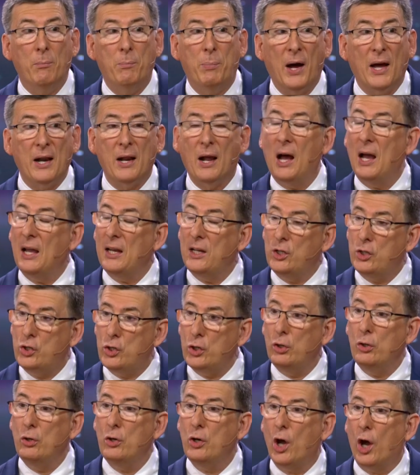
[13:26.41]
But I
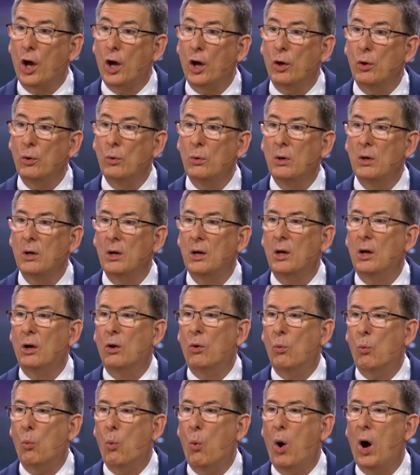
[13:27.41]
do know
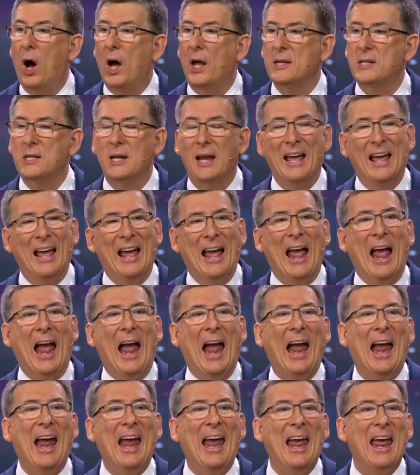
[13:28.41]
what
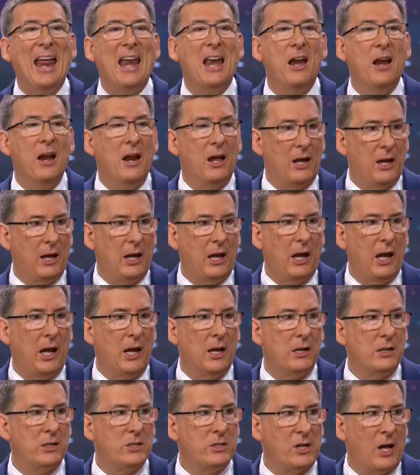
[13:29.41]
an
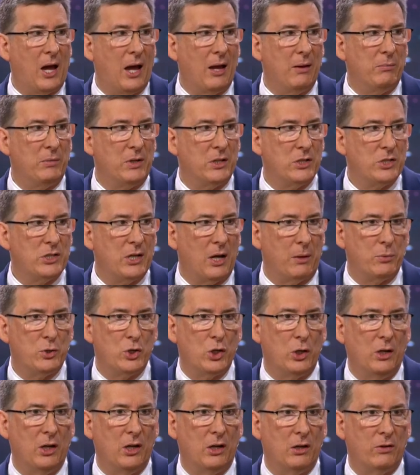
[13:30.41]
end time
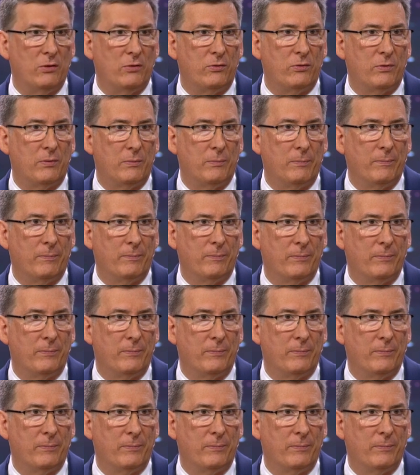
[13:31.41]
deception is.